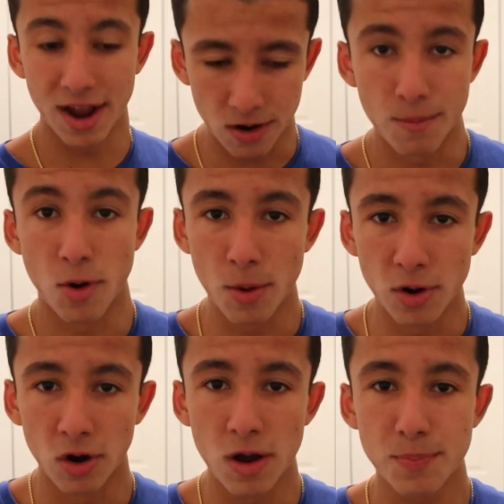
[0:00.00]

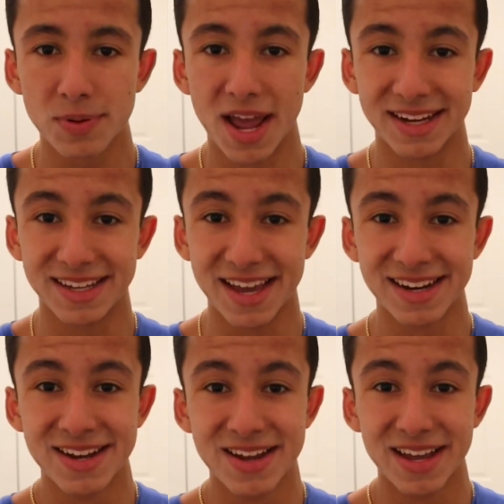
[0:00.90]
armor up and
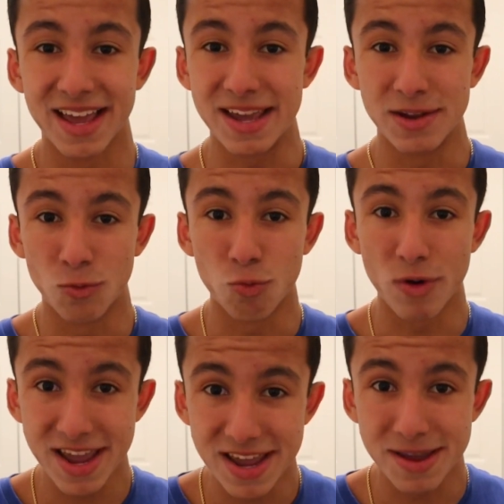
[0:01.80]
get a
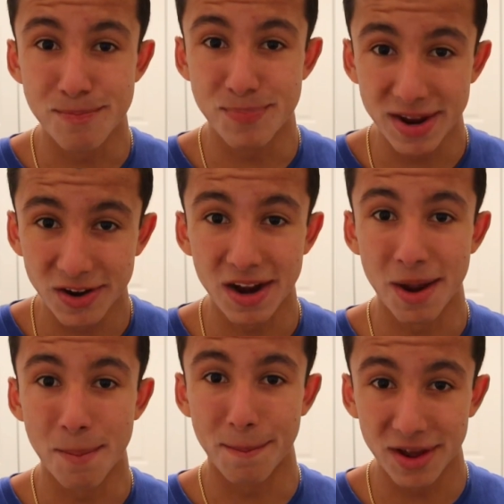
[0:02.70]
way bigger
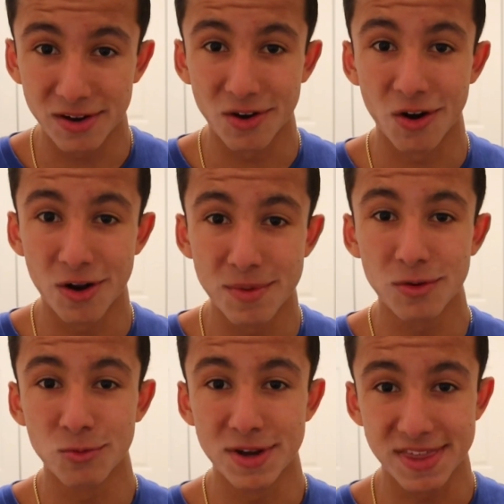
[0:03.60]
and better
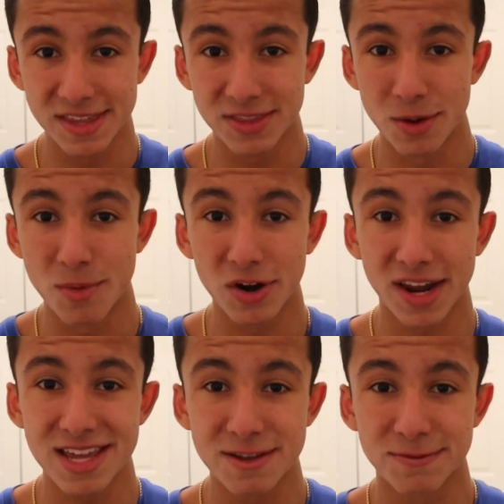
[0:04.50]
armor within the Mark
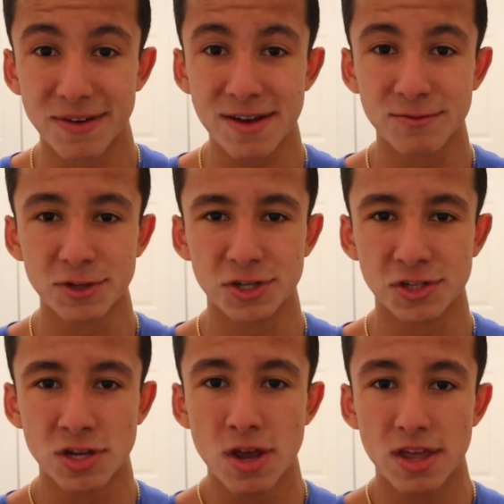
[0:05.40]
85, which
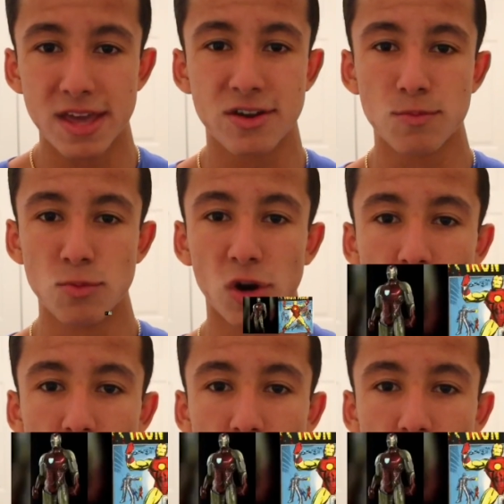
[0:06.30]
is a more